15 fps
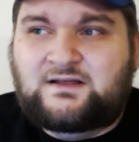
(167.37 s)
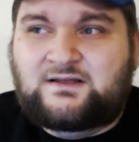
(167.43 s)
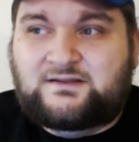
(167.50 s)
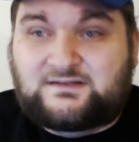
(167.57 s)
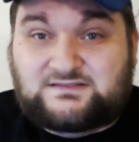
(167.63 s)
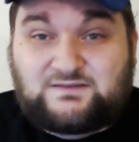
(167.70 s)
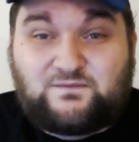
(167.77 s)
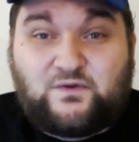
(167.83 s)

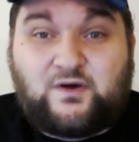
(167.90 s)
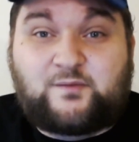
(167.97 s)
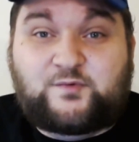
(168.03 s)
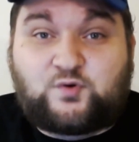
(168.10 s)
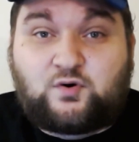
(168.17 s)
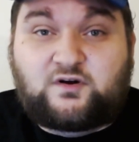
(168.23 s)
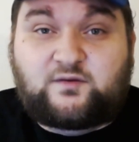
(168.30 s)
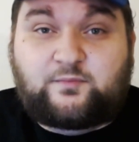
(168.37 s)
Because even though I'm an
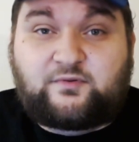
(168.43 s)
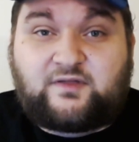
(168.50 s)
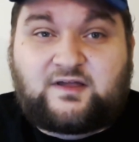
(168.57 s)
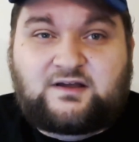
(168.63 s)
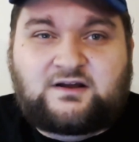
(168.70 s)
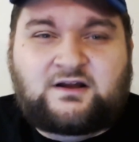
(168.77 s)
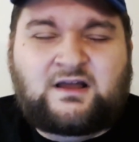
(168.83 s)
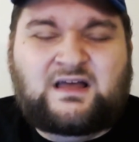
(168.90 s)
order
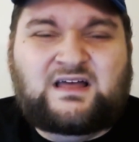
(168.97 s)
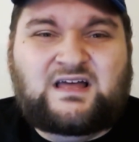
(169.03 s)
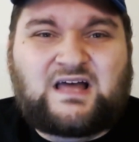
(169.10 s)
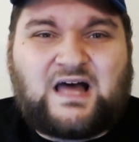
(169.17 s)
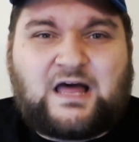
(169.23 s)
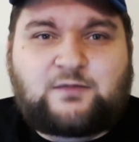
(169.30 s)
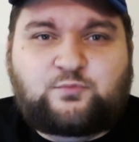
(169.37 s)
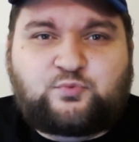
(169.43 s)
player,
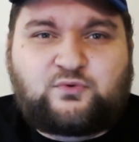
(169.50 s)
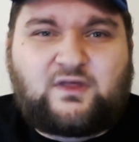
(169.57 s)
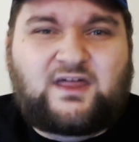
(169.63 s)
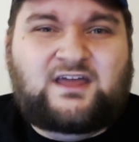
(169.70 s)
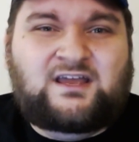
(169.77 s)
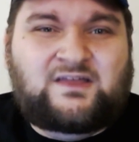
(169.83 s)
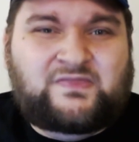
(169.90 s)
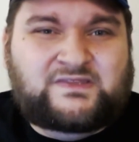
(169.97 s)
I
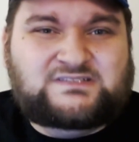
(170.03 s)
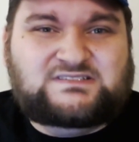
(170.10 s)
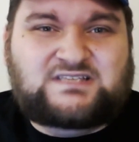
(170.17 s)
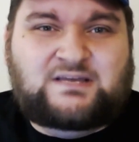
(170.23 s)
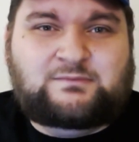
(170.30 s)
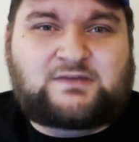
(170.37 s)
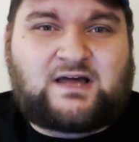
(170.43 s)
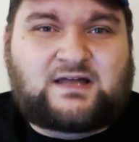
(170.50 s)
play in the
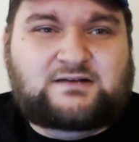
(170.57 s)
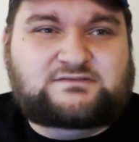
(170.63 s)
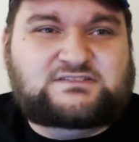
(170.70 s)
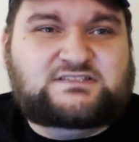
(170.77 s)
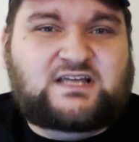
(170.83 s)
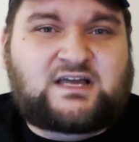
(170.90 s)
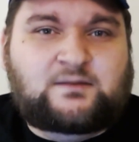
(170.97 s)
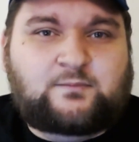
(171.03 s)
same kind of
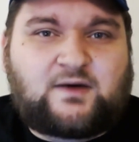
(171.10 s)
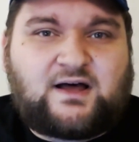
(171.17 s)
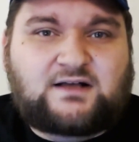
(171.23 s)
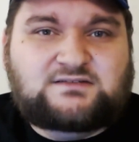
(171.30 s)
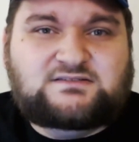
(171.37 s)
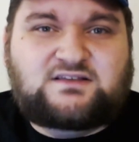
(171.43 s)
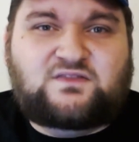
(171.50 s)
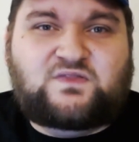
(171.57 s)

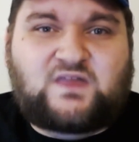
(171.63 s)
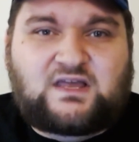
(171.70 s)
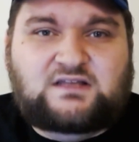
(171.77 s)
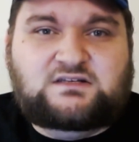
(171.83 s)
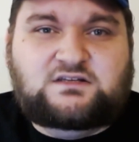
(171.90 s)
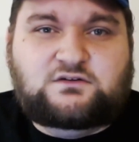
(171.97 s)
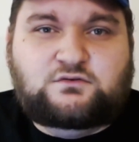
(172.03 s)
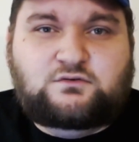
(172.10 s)
sandbox that they
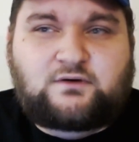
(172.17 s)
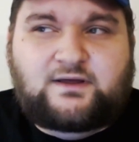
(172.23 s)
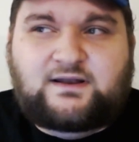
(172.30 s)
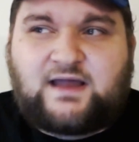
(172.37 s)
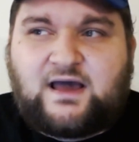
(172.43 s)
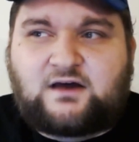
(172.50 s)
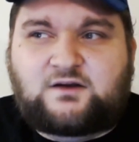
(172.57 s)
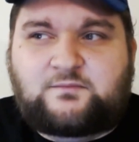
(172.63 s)
do and
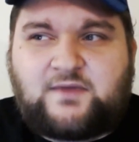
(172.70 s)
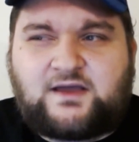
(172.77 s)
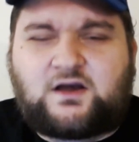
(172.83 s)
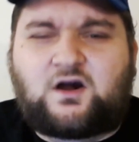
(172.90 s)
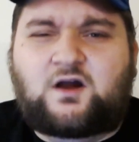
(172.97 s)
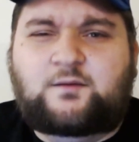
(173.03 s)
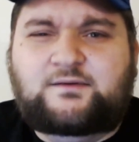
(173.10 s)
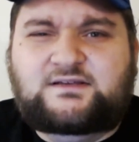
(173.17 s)
how to make
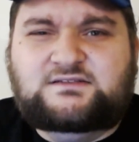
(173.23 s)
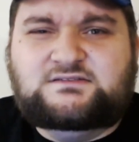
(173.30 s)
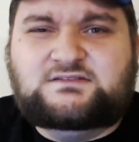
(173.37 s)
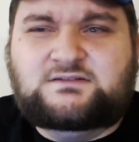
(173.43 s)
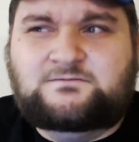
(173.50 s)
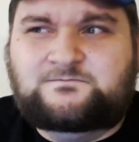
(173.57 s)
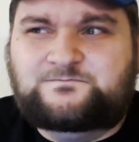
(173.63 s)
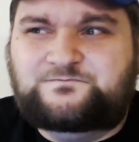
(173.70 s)
armies.
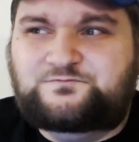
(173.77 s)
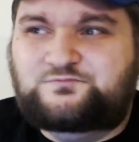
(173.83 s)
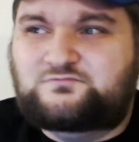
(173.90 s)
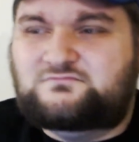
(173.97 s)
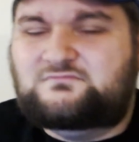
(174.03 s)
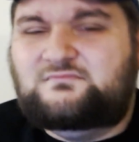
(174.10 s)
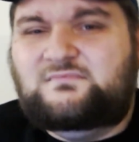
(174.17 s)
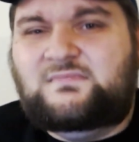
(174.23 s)

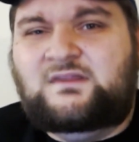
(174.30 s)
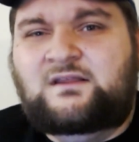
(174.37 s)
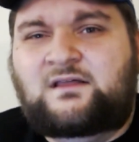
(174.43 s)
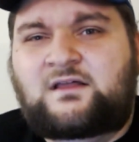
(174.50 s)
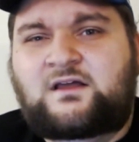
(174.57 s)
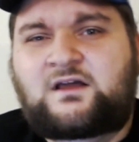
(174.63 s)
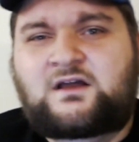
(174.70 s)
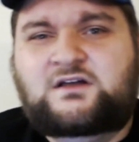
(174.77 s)

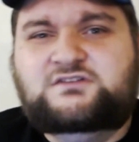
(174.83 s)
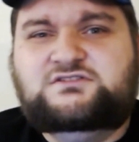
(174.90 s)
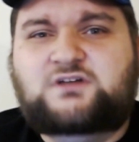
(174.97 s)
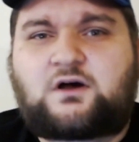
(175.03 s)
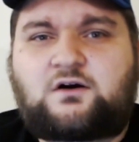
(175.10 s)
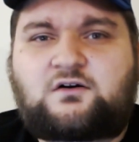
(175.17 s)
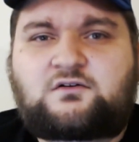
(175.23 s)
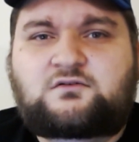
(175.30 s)

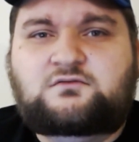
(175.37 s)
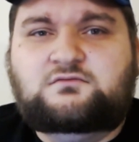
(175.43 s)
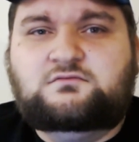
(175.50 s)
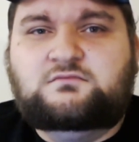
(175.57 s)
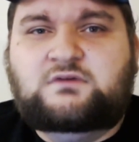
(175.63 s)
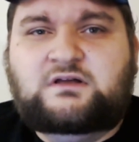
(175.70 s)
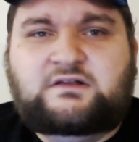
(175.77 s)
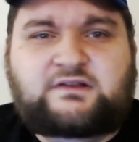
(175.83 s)
So,
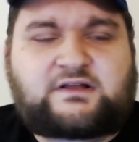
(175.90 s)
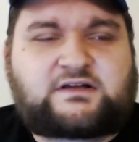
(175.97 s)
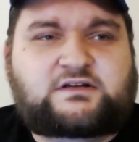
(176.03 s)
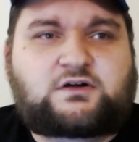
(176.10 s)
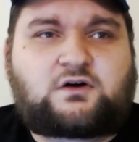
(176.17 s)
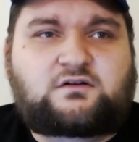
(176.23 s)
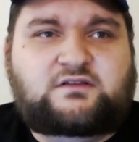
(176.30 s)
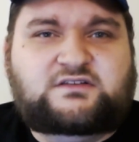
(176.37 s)
like a
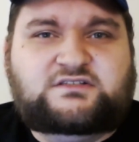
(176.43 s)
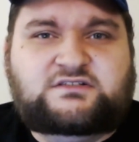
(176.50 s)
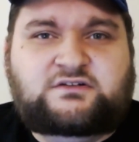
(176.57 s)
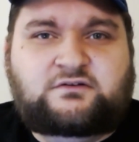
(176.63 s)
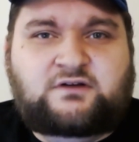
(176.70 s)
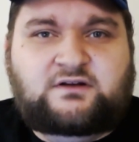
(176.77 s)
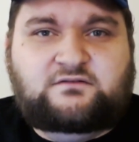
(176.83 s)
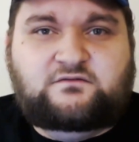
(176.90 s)
coalition
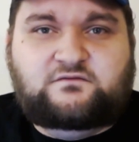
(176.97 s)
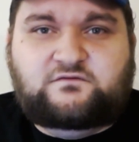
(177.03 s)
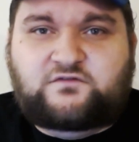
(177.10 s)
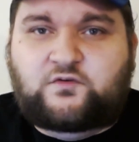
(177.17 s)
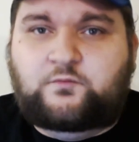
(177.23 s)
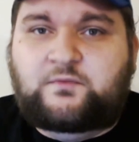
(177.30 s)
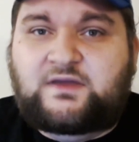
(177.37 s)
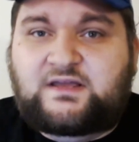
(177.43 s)
unit for
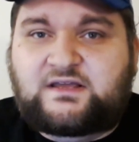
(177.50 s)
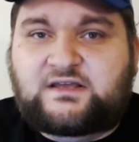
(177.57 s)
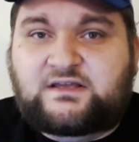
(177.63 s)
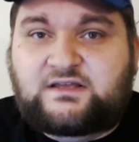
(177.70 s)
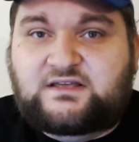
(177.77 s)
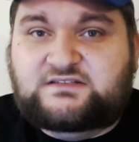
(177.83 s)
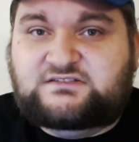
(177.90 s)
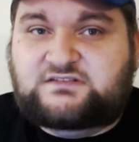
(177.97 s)
me
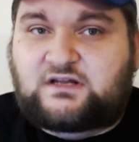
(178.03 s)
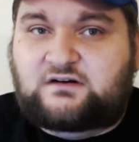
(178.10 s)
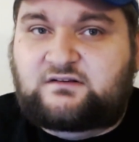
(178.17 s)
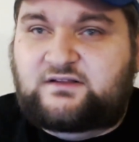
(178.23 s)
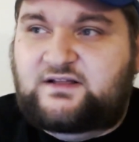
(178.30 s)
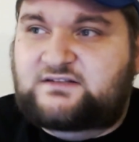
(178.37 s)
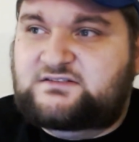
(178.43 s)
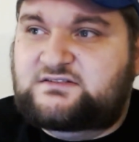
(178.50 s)
is
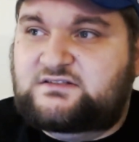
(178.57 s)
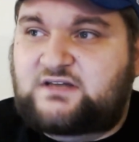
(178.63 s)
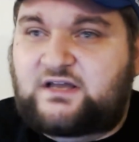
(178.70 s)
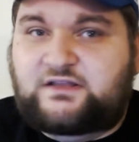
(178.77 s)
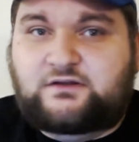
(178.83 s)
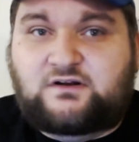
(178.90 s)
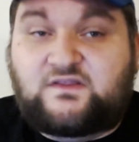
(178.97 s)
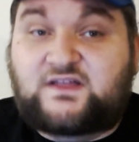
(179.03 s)
generally it's a
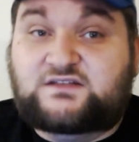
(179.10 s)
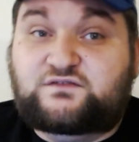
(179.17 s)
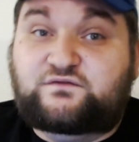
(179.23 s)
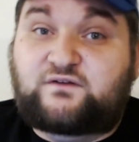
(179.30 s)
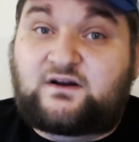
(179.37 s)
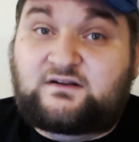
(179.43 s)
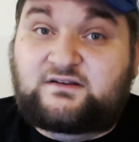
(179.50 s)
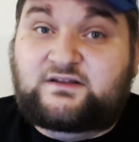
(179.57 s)
unit that's
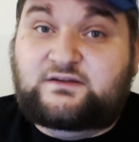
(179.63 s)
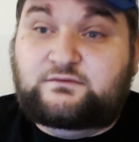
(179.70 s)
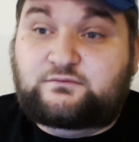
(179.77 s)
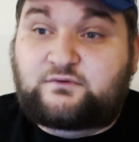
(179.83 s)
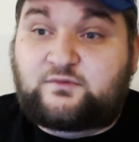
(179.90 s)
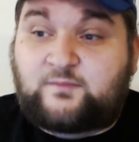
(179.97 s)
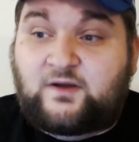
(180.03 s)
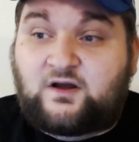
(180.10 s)
friendly
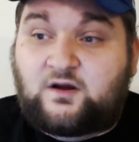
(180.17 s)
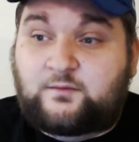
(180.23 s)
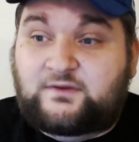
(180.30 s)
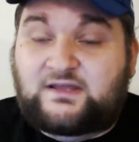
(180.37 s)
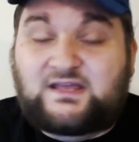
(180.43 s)
with my army.